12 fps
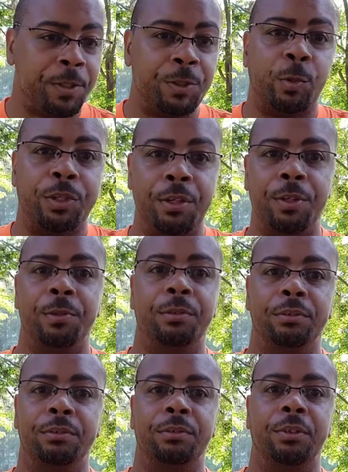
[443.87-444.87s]
So what do you do?
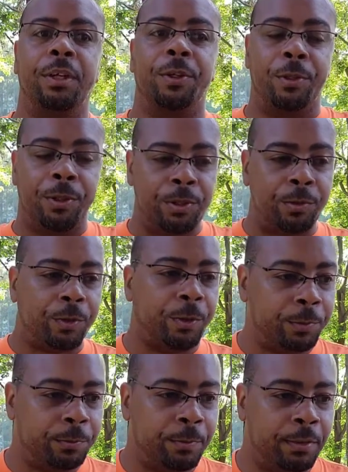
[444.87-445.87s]
You're in your
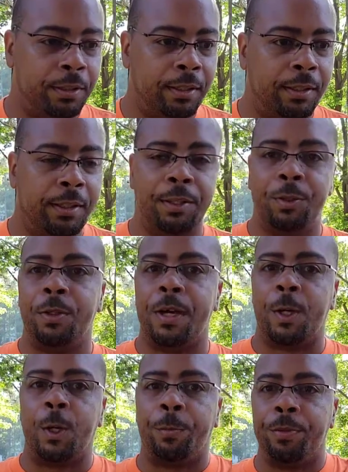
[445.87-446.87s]
room, you
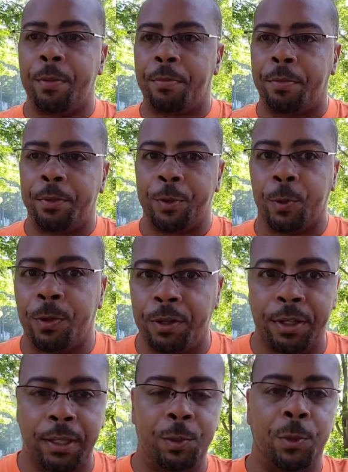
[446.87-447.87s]
got to open up the
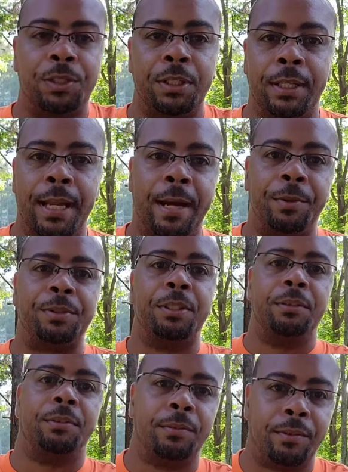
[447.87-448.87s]
door in order to get out,
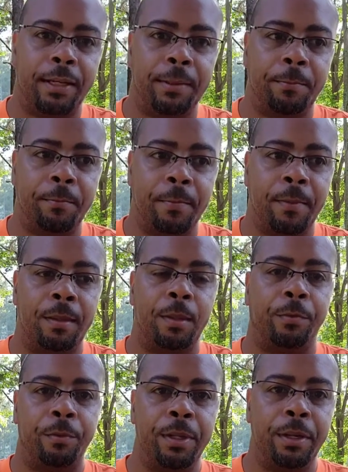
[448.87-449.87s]
right? And
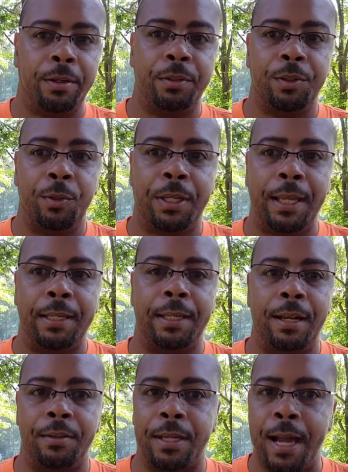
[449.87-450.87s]
then from there, you can't
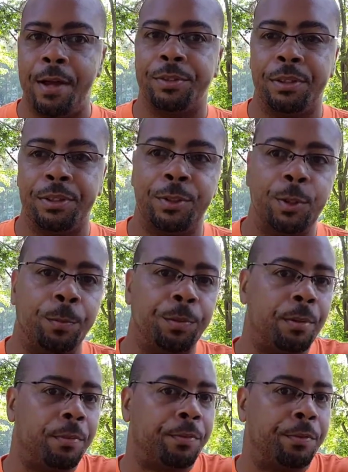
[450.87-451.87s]
get out the house until you
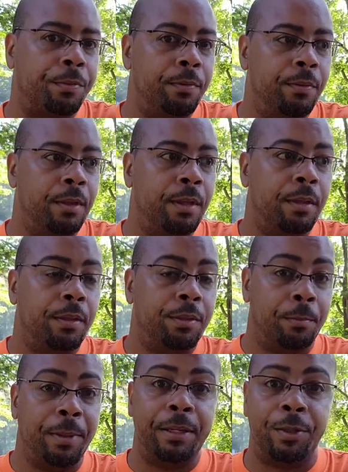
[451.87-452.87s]
open up
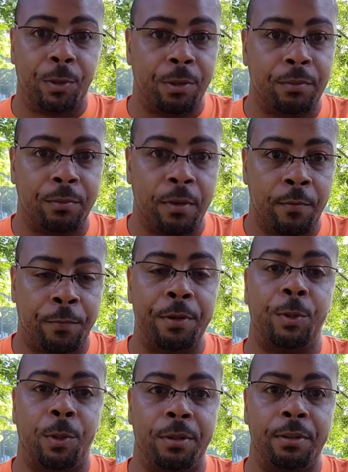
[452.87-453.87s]
the main door,
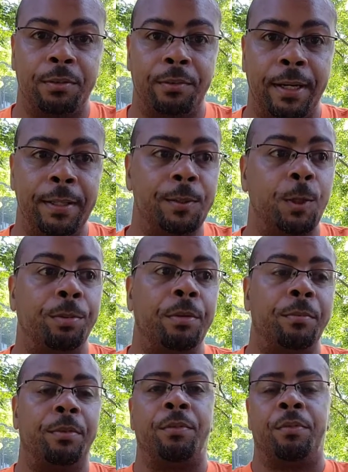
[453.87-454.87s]
front door, right? Open
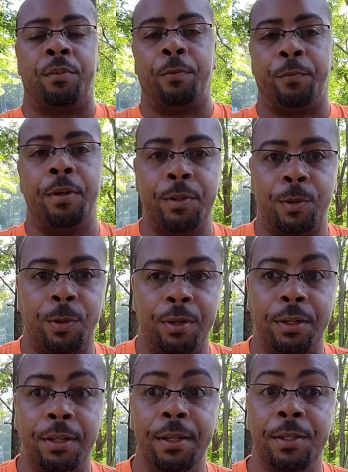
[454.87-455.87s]
up the front door.
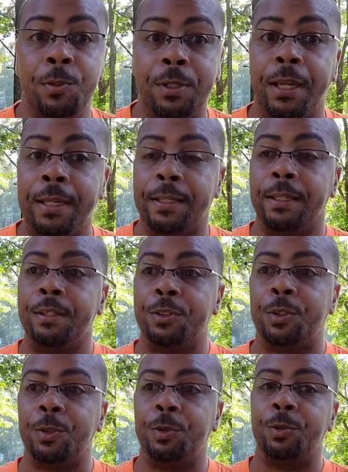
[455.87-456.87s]
You can't get
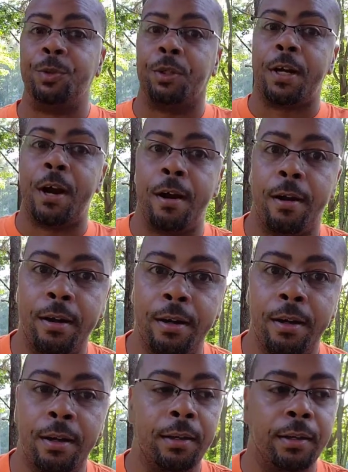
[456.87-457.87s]
into your car
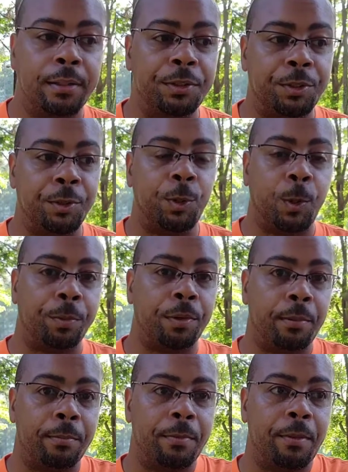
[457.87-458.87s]
until you open
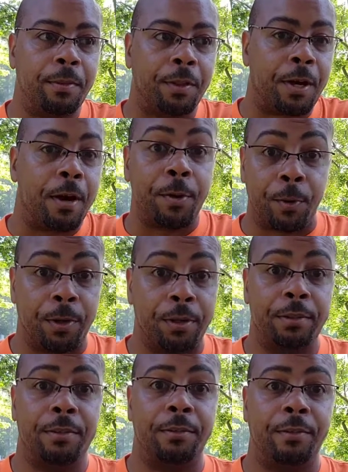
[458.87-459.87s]
up the car door,
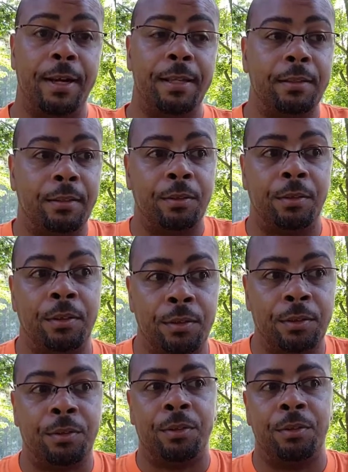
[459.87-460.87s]
right?
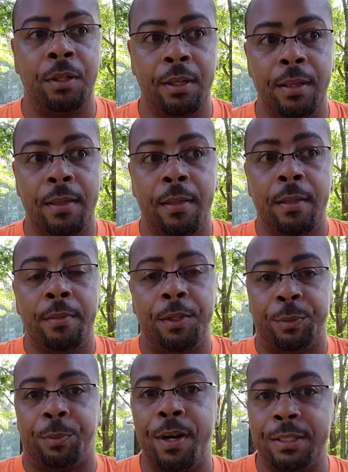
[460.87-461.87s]

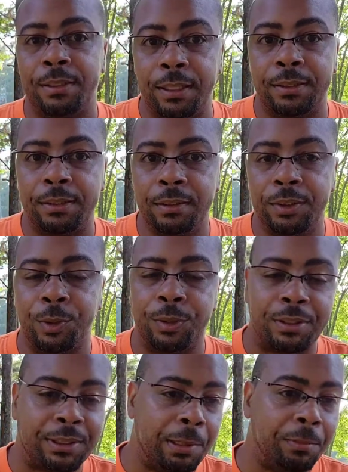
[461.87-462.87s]
There's a process. So
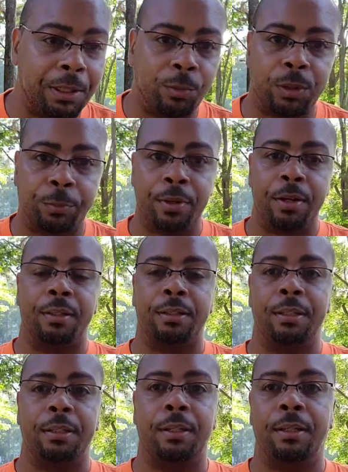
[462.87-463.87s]
the same thing with the product
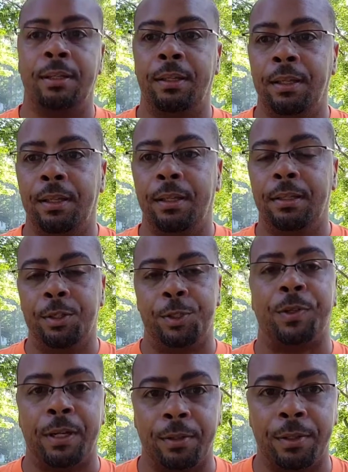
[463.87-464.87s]
in a
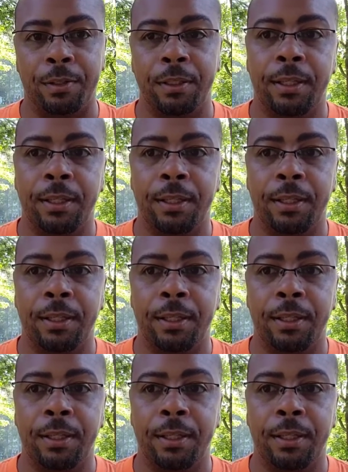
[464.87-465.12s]
trailer.